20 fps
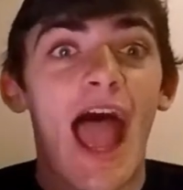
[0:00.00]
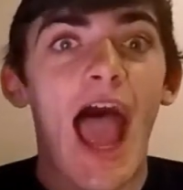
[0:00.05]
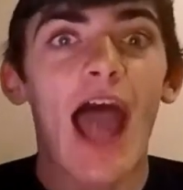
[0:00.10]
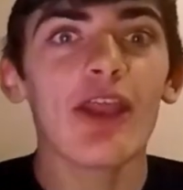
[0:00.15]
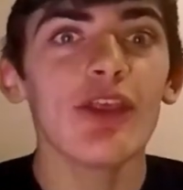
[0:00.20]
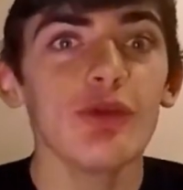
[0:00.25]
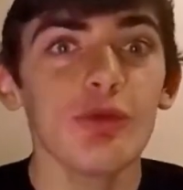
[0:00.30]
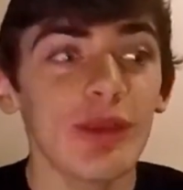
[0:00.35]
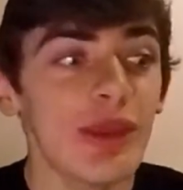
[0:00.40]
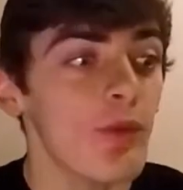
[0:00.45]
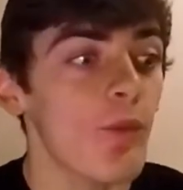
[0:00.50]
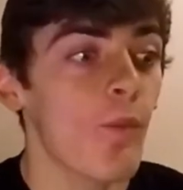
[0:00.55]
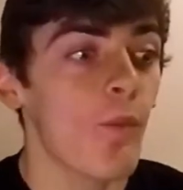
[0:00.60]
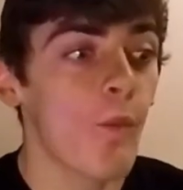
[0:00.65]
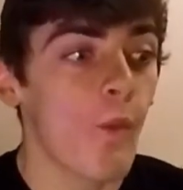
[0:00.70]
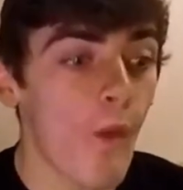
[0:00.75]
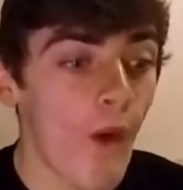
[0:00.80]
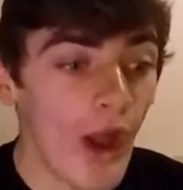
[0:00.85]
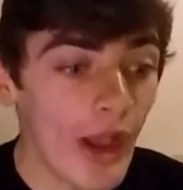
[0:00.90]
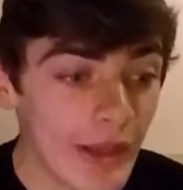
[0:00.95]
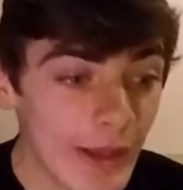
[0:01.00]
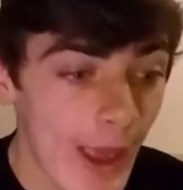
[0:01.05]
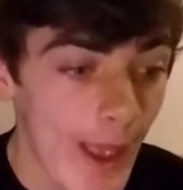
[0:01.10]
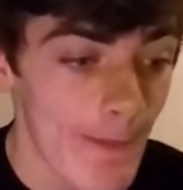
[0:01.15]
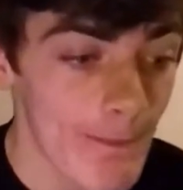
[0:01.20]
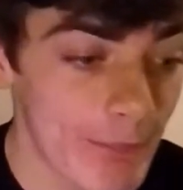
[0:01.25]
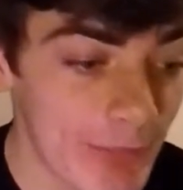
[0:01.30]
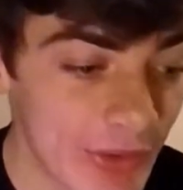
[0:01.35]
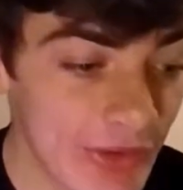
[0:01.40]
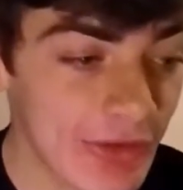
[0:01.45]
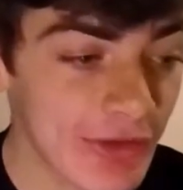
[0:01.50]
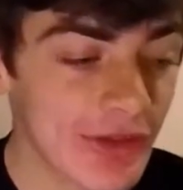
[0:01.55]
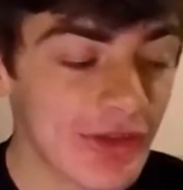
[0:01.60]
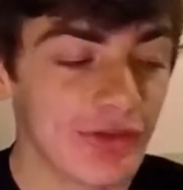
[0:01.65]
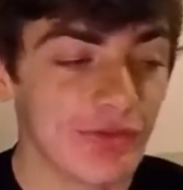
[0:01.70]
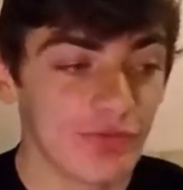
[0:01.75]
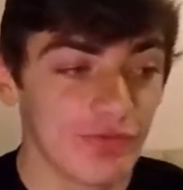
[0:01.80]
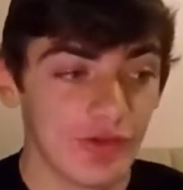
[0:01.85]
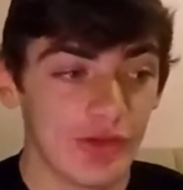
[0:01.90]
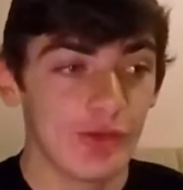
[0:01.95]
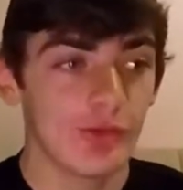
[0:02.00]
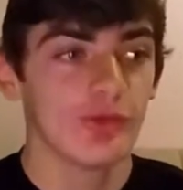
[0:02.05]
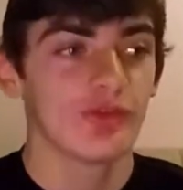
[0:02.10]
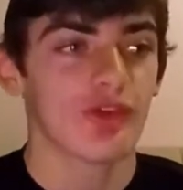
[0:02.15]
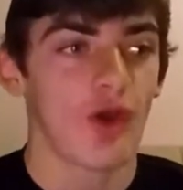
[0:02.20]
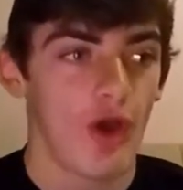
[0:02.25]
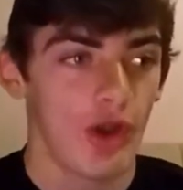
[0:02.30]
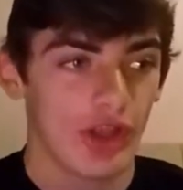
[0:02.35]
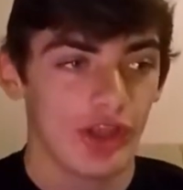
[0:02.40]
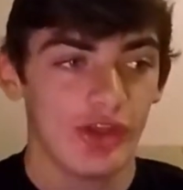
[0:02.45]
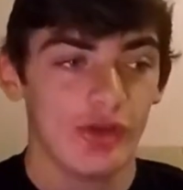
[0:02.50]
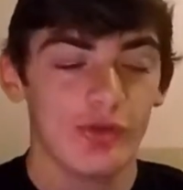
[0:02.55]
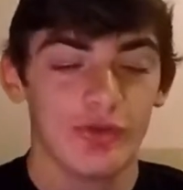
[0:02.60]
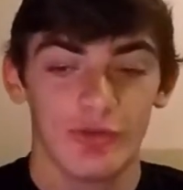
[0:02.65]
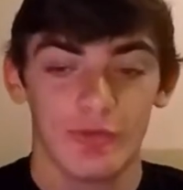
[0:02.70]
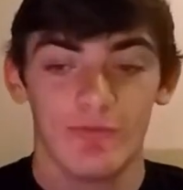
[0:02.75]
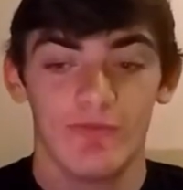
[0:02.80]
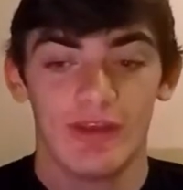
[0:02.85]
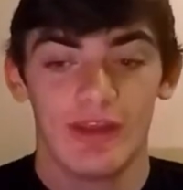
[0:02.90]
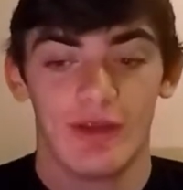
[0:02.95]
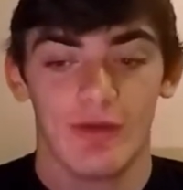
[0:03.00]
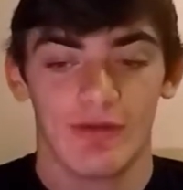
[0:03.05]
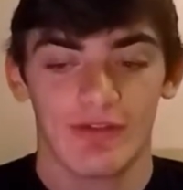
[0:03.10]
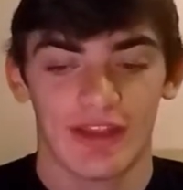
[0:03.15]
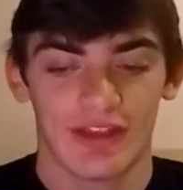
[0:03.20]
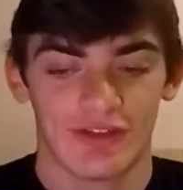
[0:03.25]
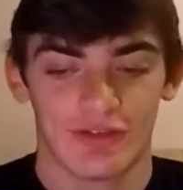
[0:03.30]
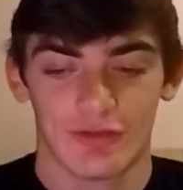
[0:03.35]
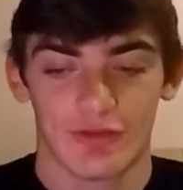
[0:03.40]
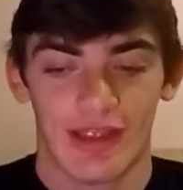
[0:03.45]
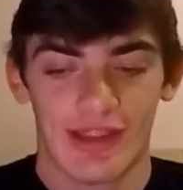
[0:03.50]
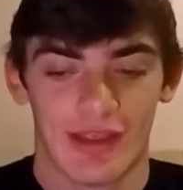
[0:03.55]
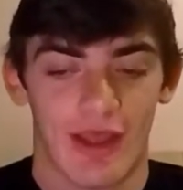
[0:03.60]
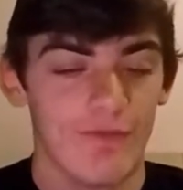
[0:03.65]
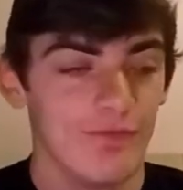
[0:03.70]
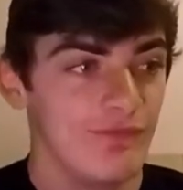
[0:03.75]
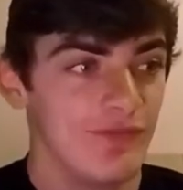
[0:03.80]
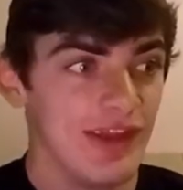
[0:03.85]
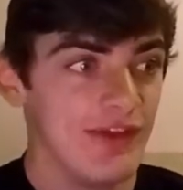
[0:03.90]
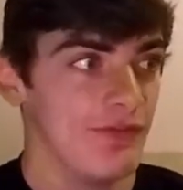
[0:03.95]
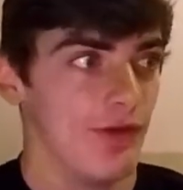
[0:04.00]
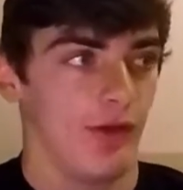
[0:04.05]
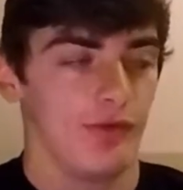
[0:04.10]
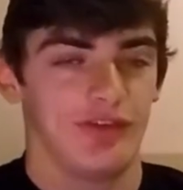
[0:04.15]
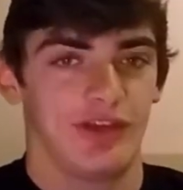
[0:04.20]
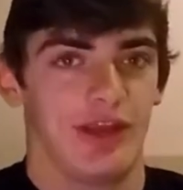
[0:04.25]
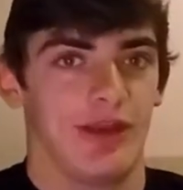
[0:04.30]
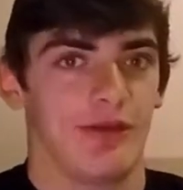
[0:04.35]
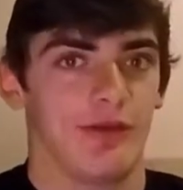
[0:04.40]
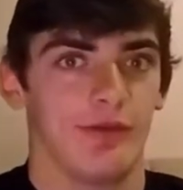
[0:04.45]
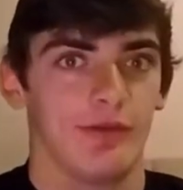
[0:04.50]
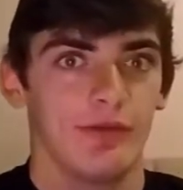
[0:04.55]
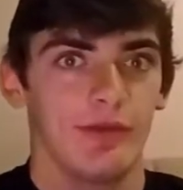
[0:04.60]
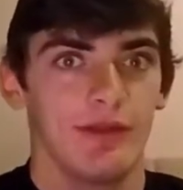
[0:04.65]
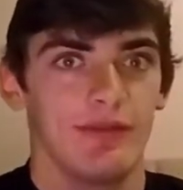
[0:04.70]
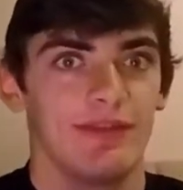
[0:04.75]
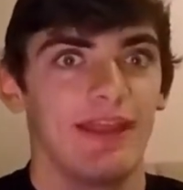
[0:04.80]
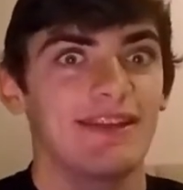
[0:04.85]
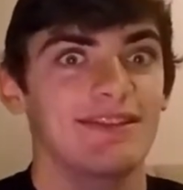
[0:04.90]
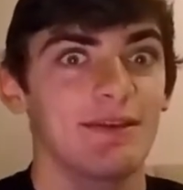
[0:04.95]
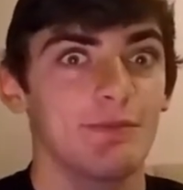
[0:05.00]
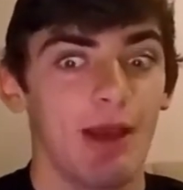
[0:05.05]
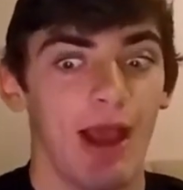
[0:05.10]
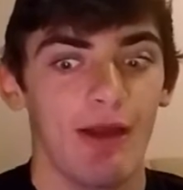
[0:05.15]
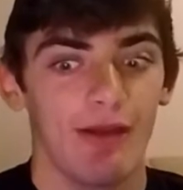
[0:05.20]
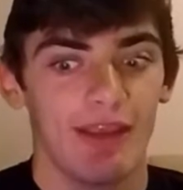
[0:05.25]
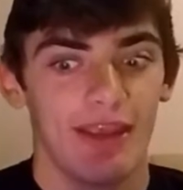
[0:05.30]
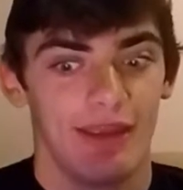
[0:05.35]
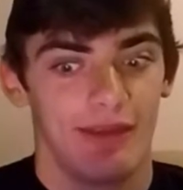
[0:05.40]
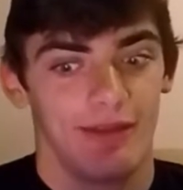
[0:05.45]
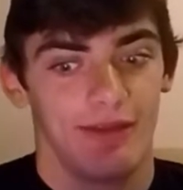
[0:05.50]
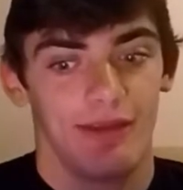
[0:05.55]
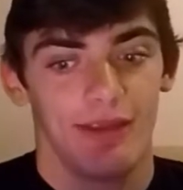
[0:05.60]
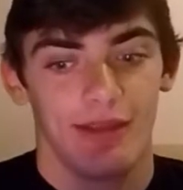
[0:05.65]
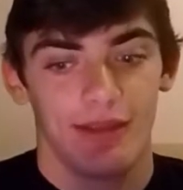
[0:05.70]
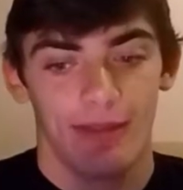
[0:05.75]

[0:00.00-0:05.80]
How do you get 1 billion views on a YouTube video unless you're like a Vevo channel? That's about it.